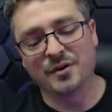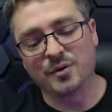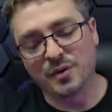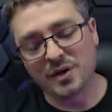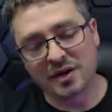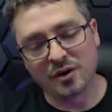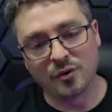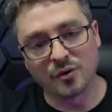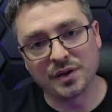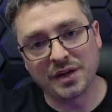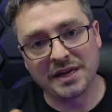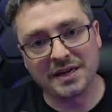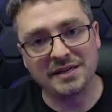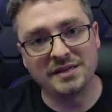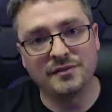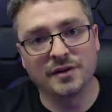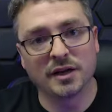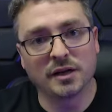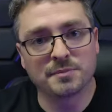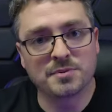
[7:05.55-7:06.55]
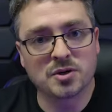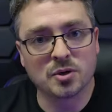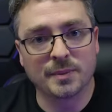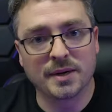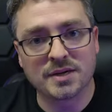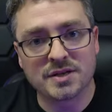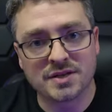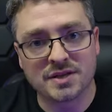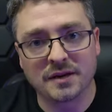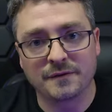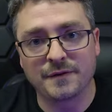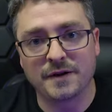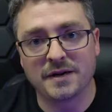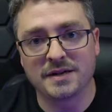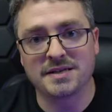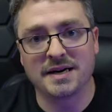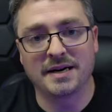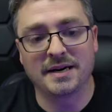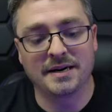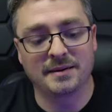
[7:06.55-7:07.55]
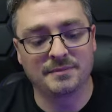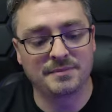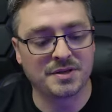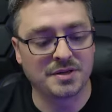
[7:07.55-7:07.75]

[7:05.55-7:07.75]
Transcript: we can only develop so much stuff at a time.